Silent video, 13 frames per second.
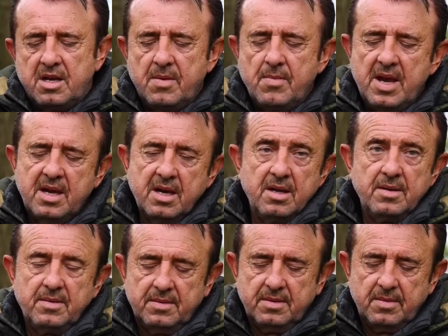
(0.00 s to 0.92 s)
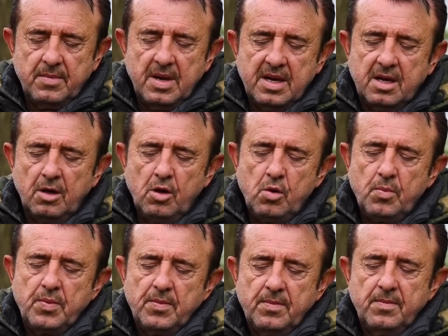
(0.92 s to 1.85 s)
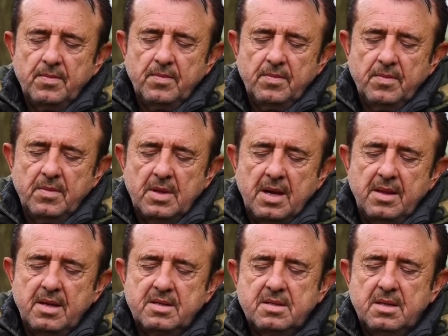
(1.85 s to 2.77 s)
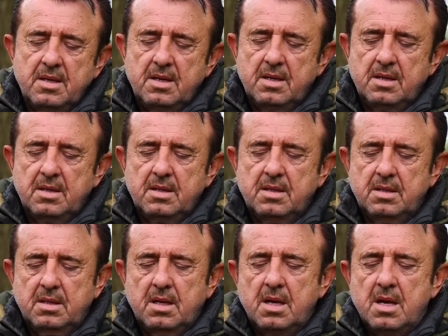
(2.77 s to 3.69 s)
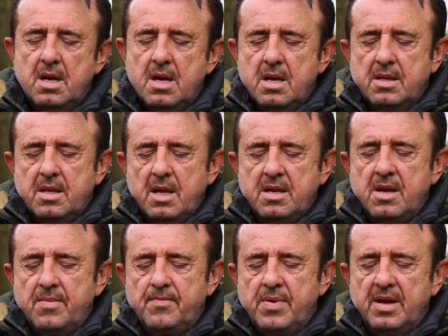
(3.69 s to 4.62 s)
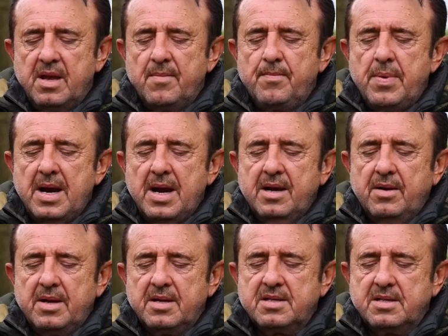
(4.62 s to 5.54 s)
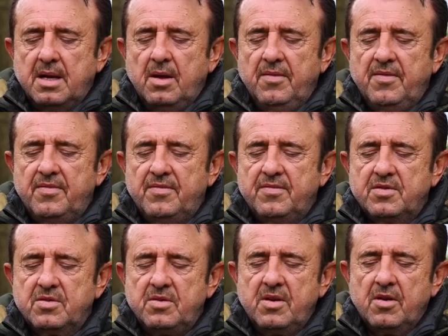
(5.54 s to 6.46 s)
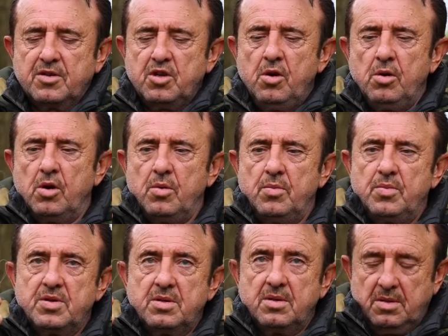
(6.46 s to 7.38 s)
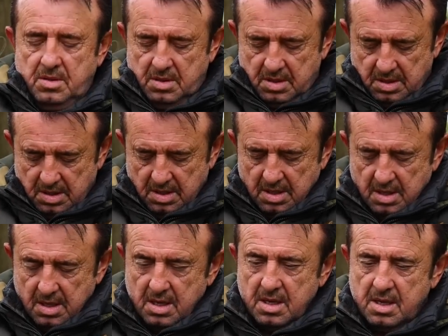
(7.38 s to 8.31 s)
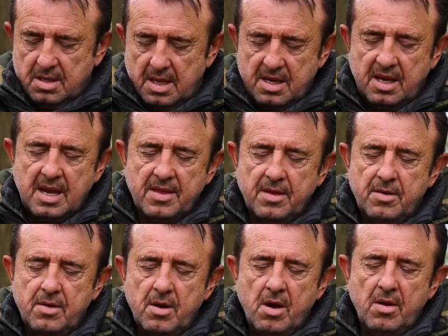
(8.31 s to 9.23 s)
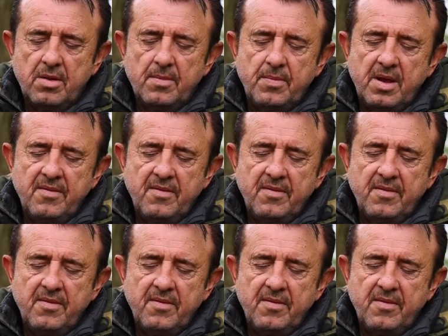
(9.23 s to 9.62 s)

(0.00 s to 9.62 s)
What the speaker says: and you make a loop like this. Then you bring it back on itself, so you've got two loops. Then you get the knot on the